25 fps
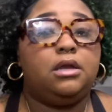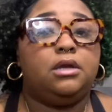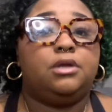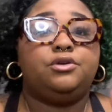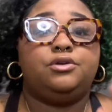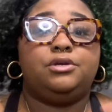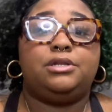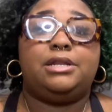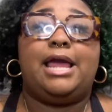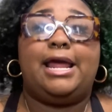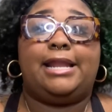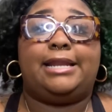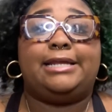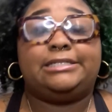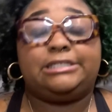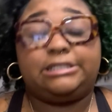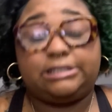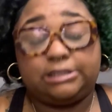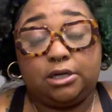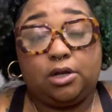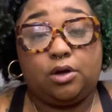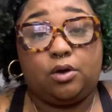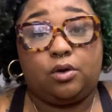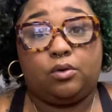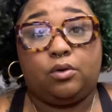You need to have that
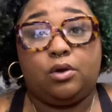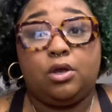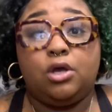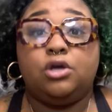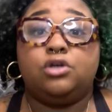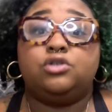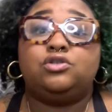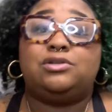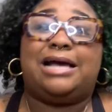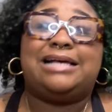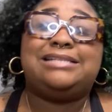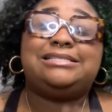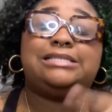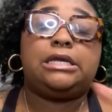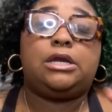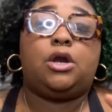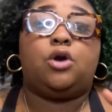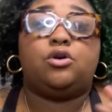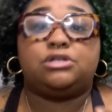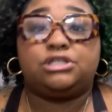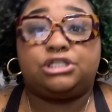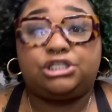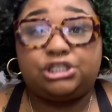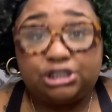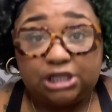shit on. So I say
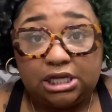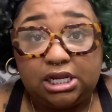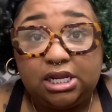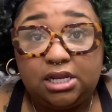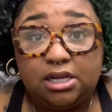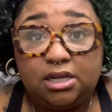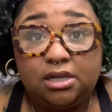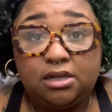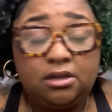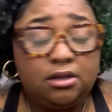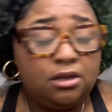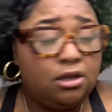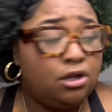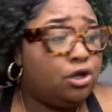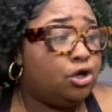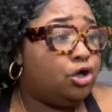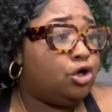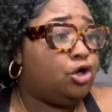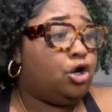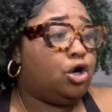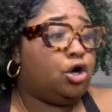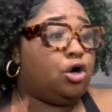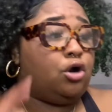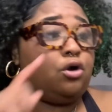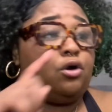go to Shein,
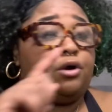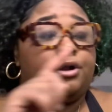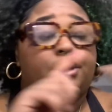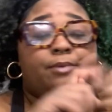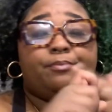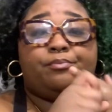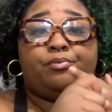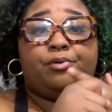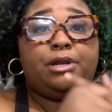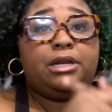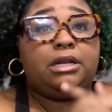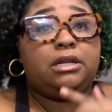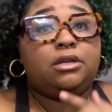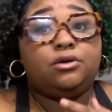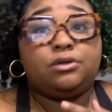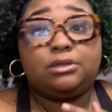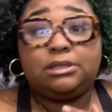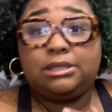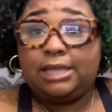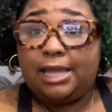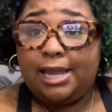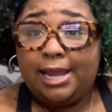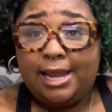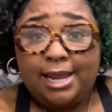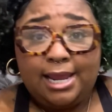girl, go to Pretty Little
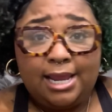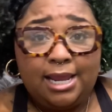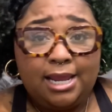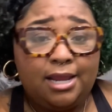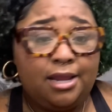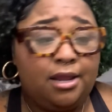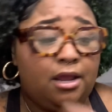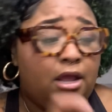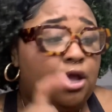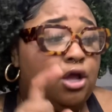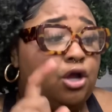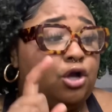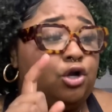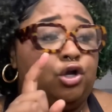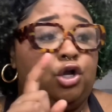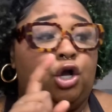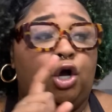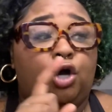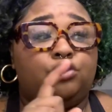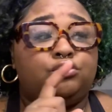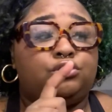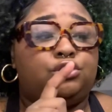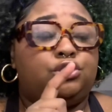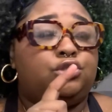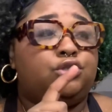Thing,
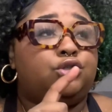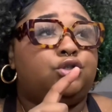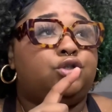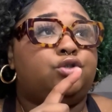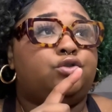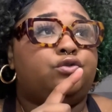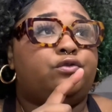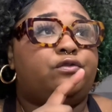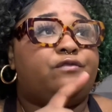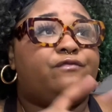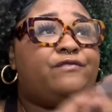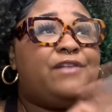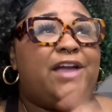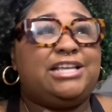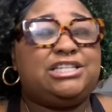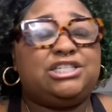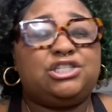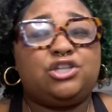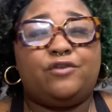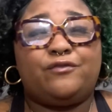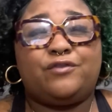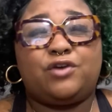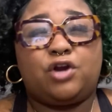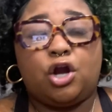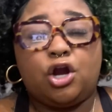go to Fashion
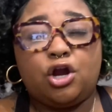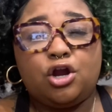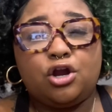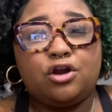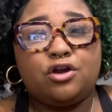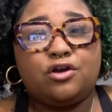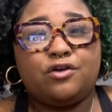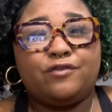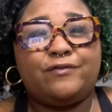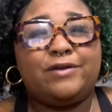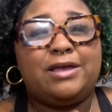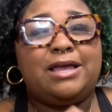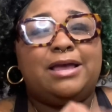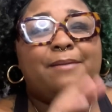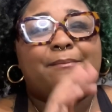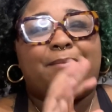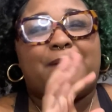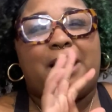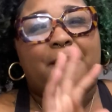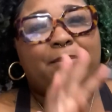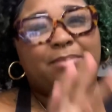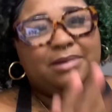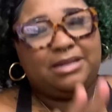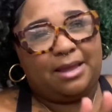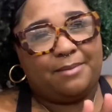Nova Curve.
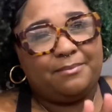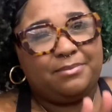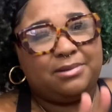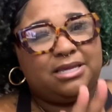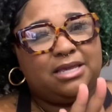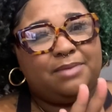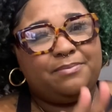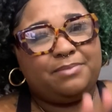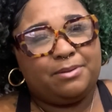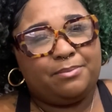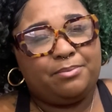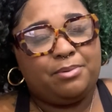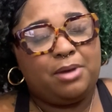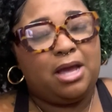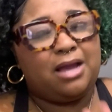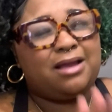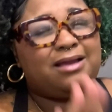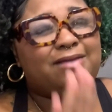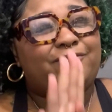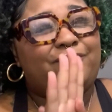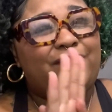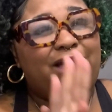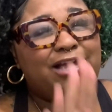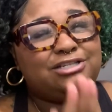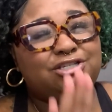But I'm gonna keep it a
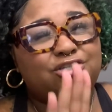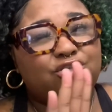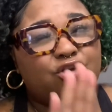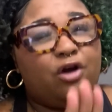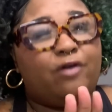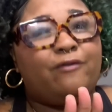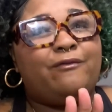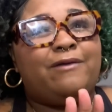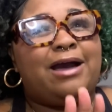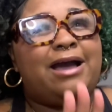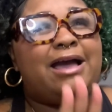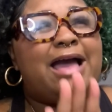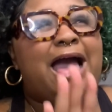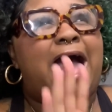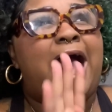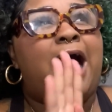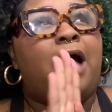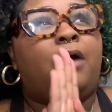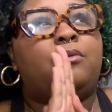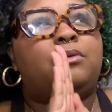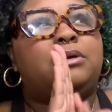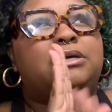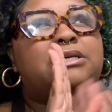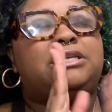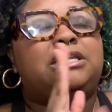buck. Fashion Nova,
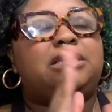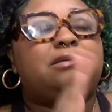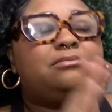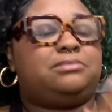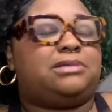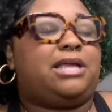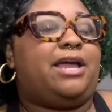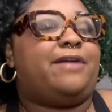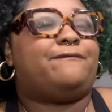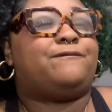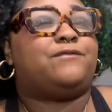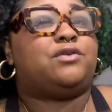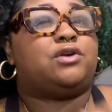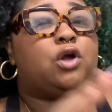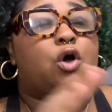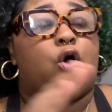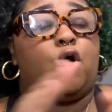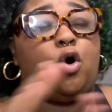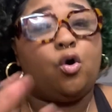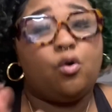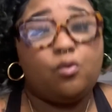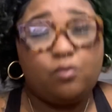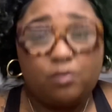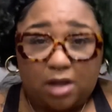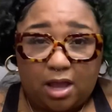I would keep that for the
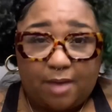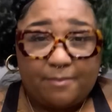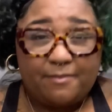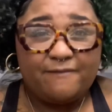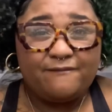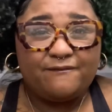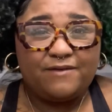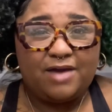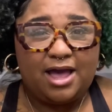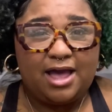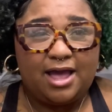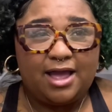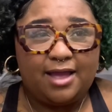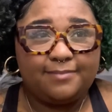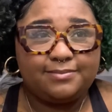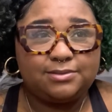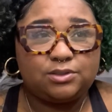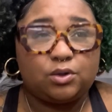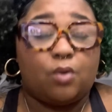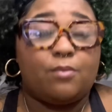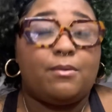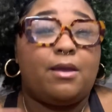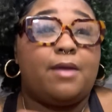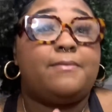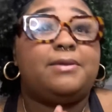homecoming
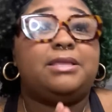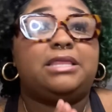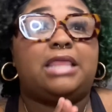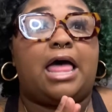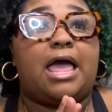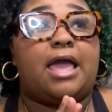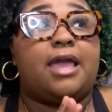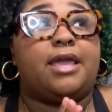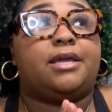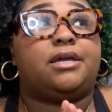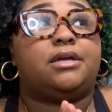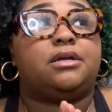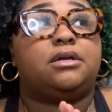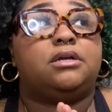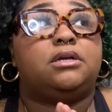vibes, or maybe like,